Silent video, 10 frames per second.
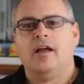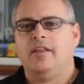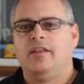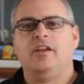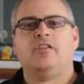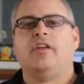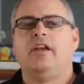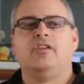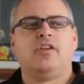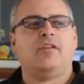These
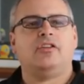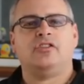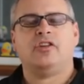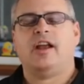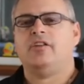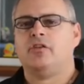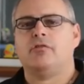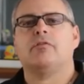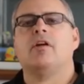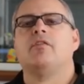things have the chance to
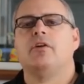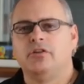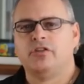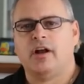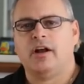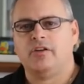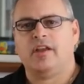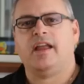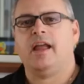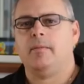revolutionize
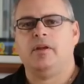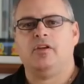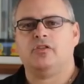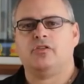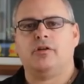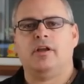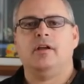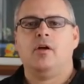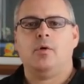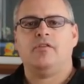the game industry.
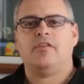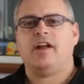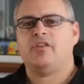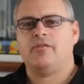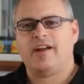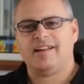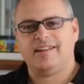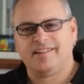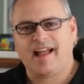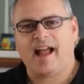We've had some
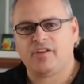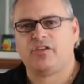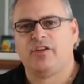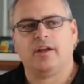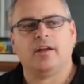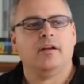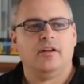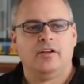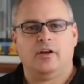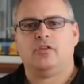fantastic,
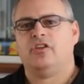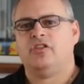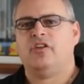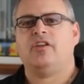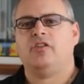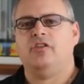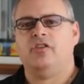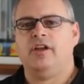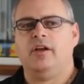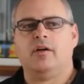
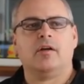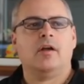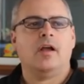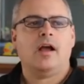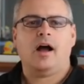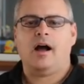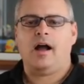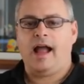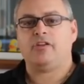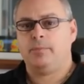successes here.
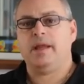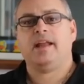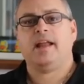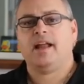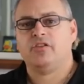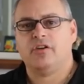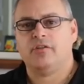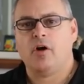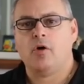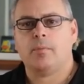Speaking as a
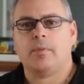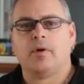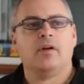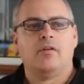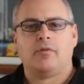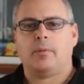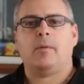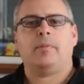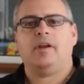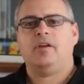developer, from
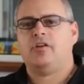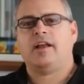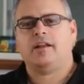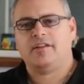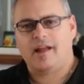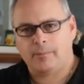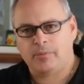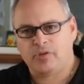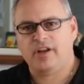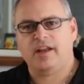companies like
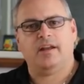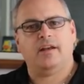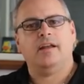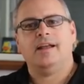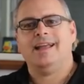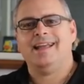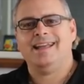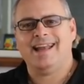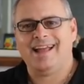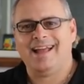Obsidian,
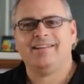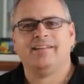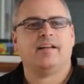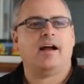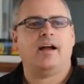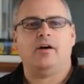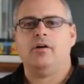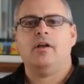In Exile,